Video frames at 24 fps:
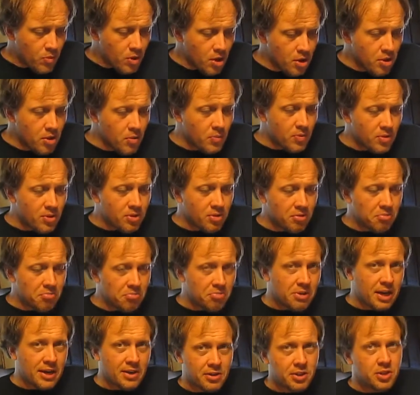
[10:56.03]
and then with
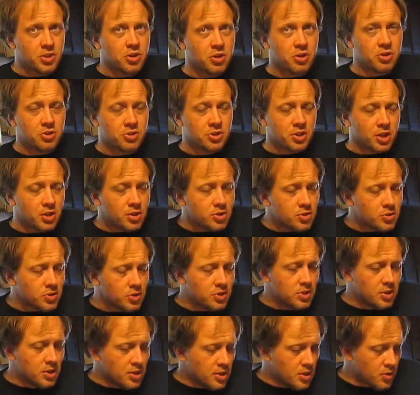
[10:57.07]
lightly tartar sauce it
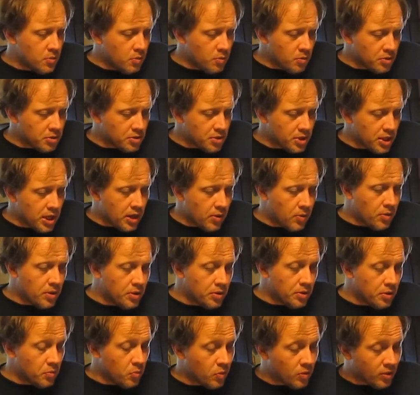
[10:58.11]
works that way,
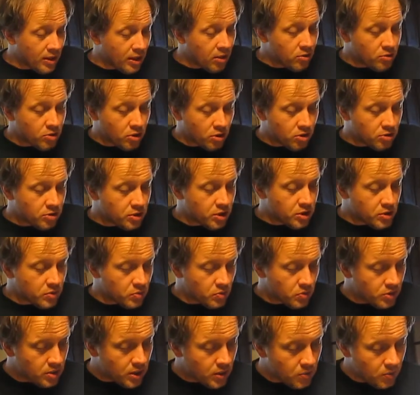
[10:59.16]
and then without tartar sauce it
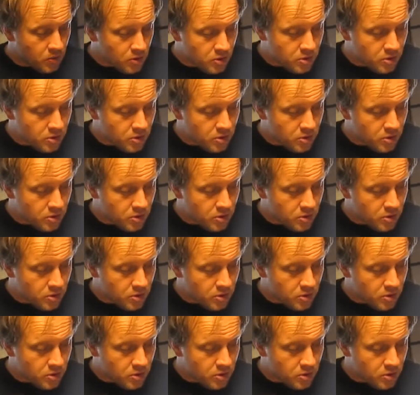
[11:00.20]
works that way